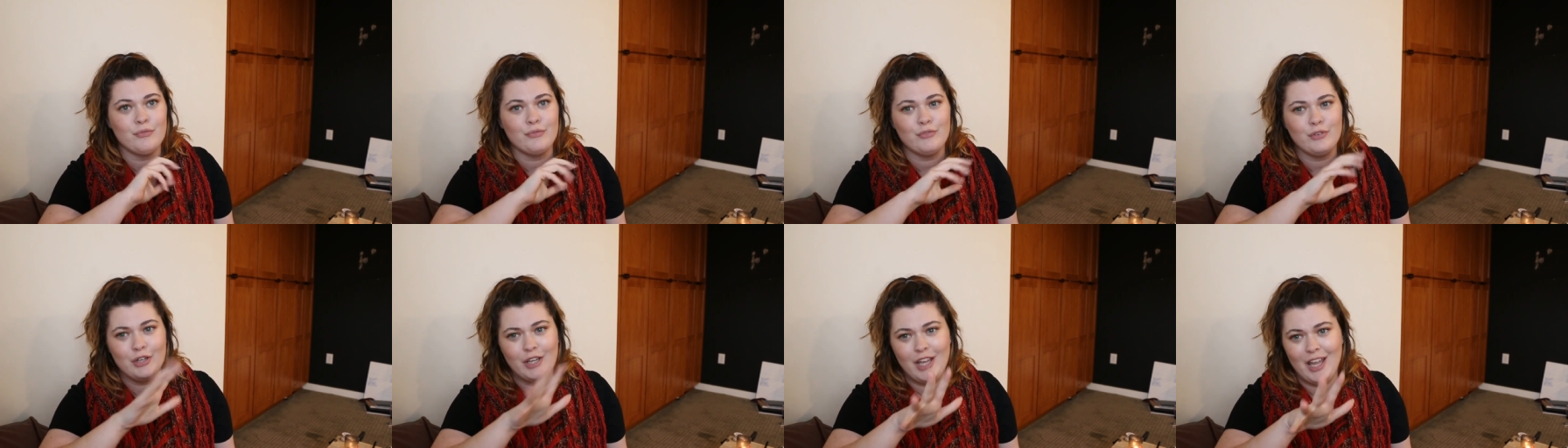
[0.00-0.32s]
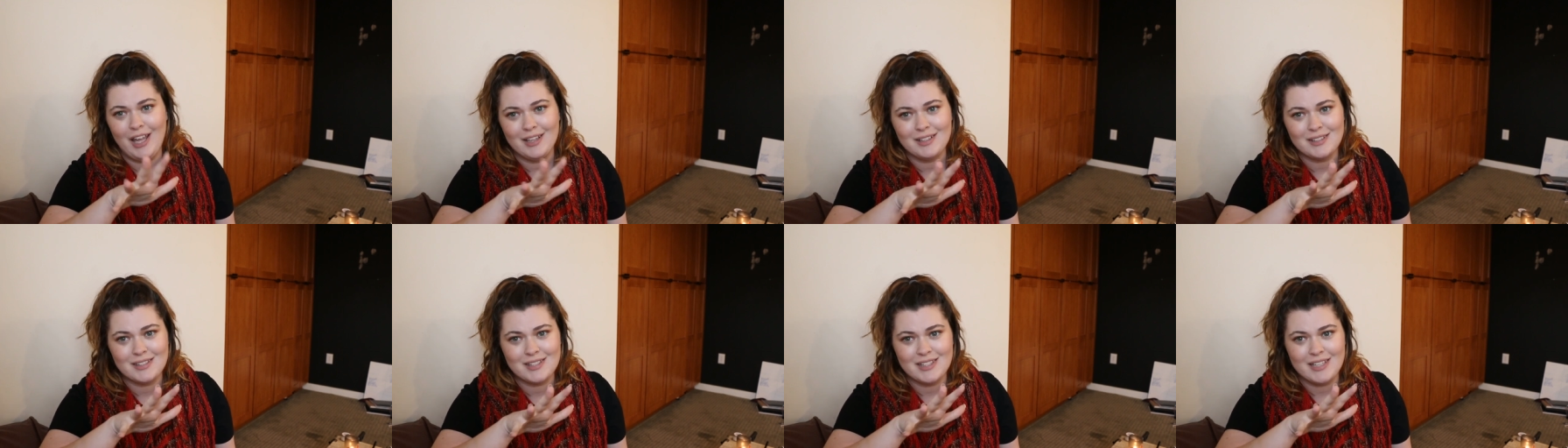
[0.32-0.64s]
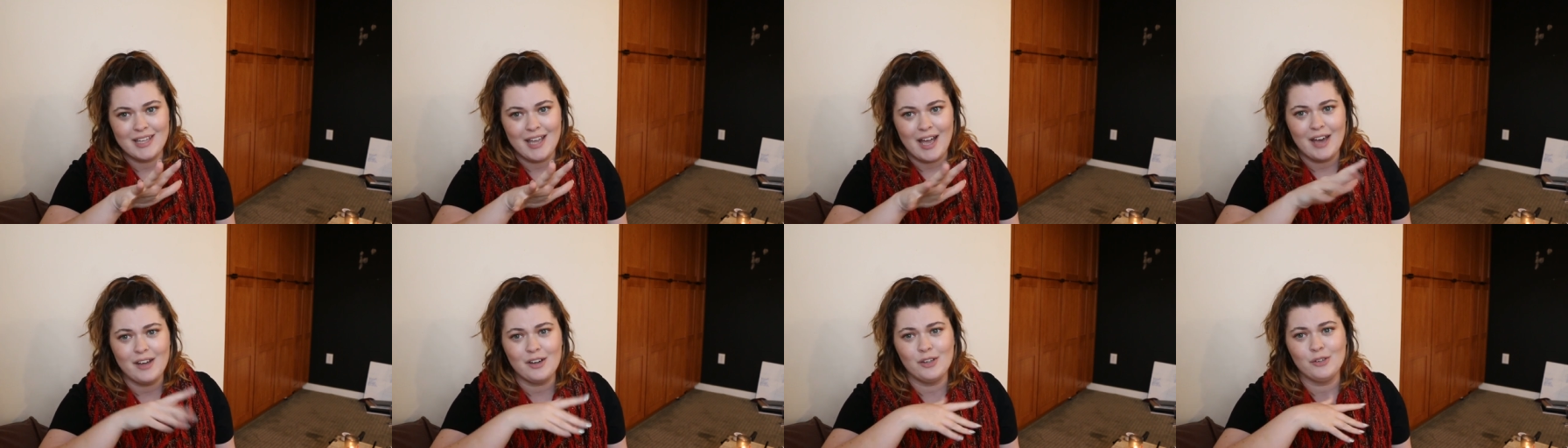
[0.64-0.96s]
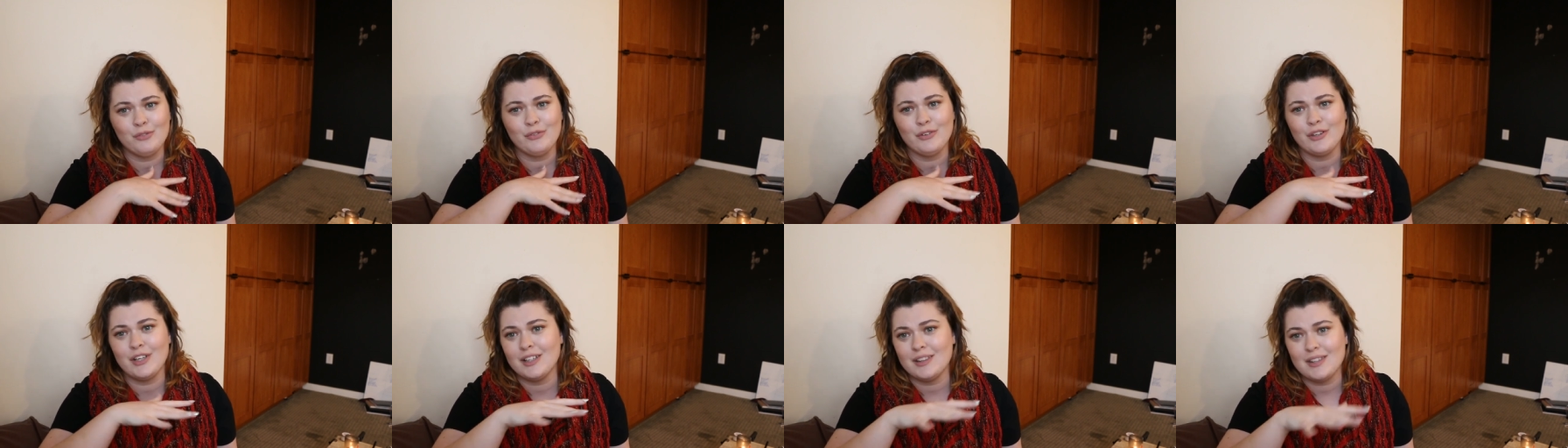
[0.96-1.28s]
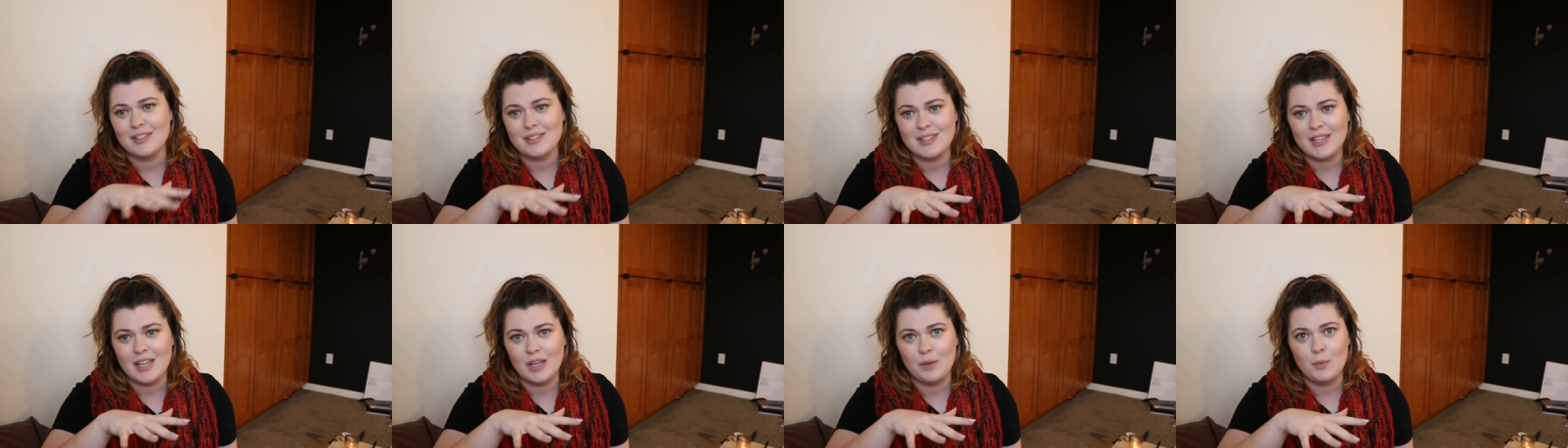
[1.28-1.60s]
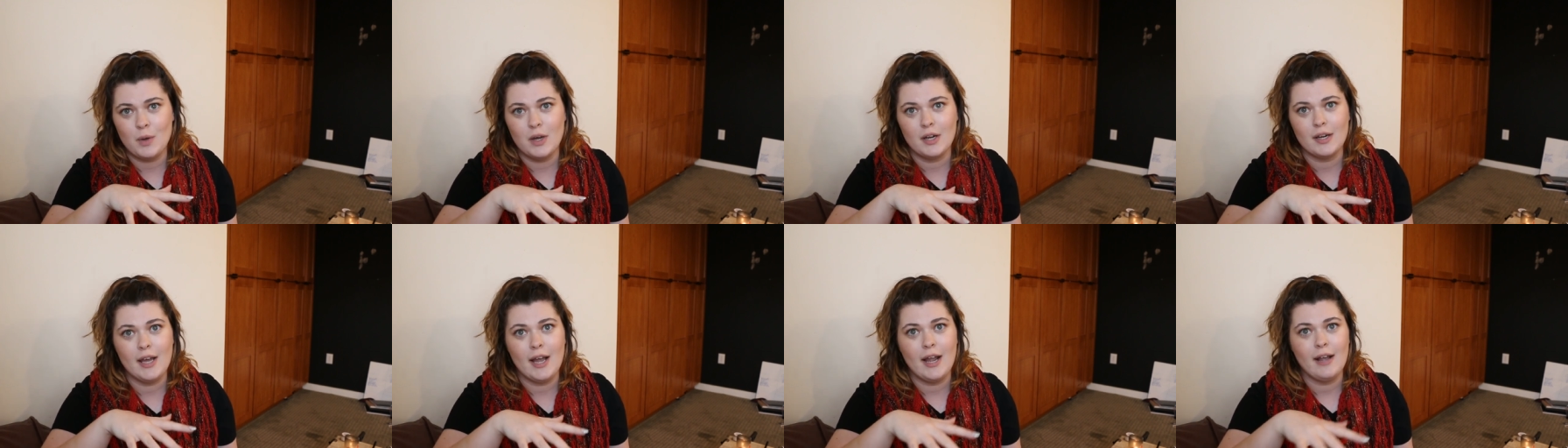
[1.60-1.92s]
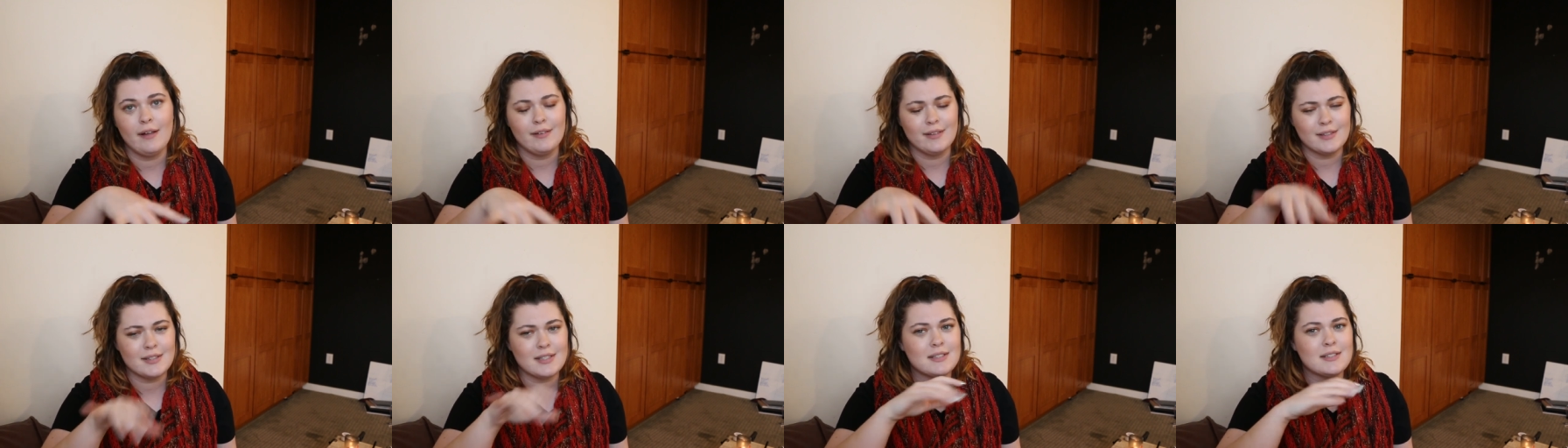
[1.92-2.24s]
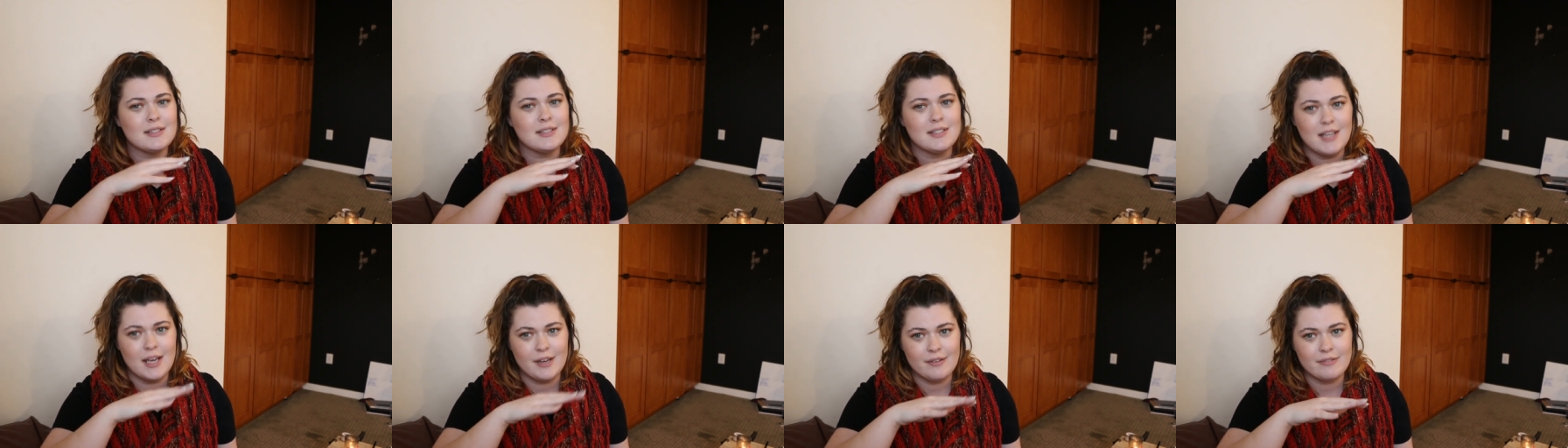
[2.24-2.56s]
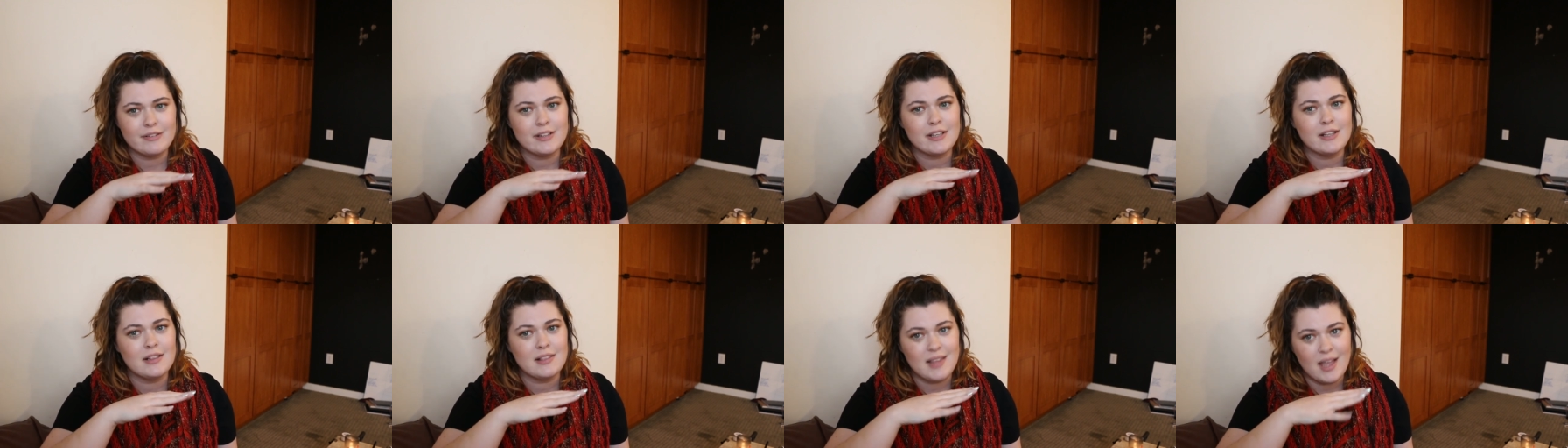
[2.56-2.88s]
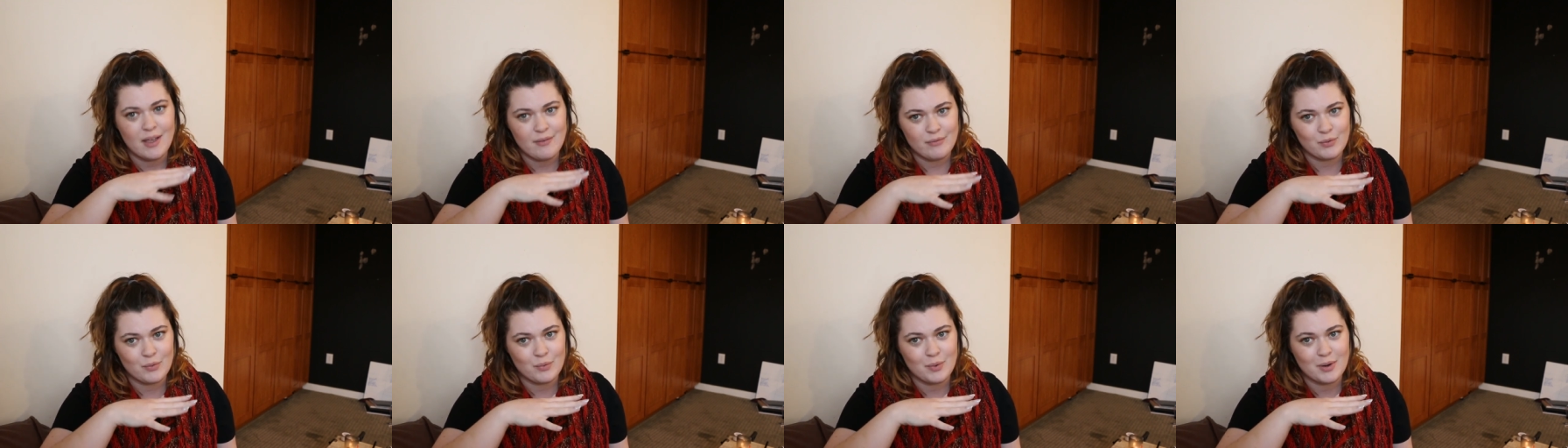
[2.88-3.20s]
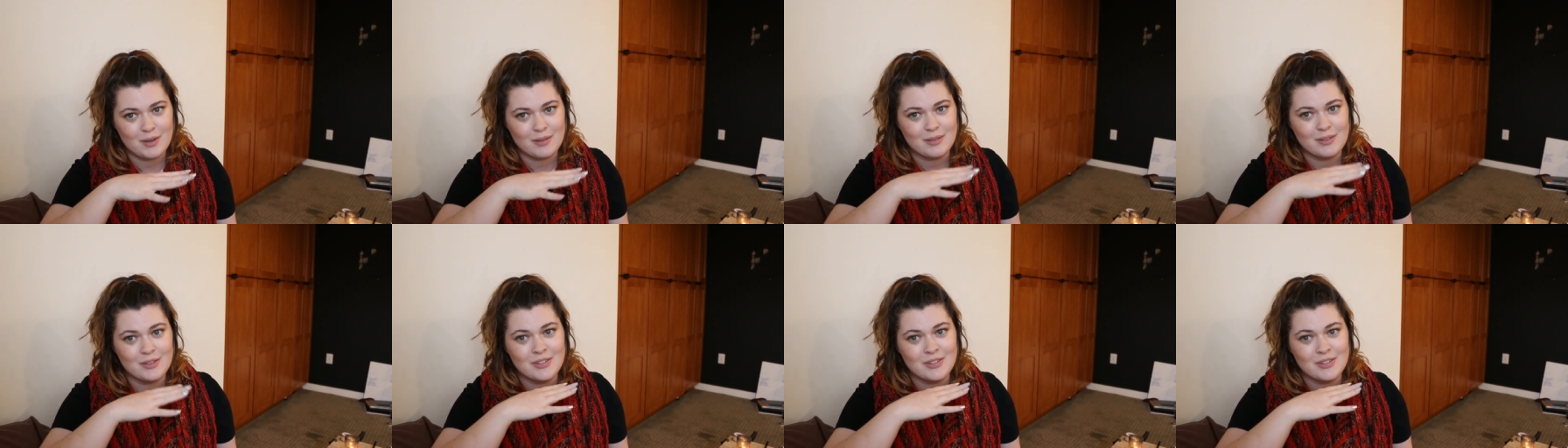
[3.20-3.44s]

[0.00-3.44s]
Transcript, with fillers: Forget Seattle, forget the San Juan Islands. It's definitely Leavenworth.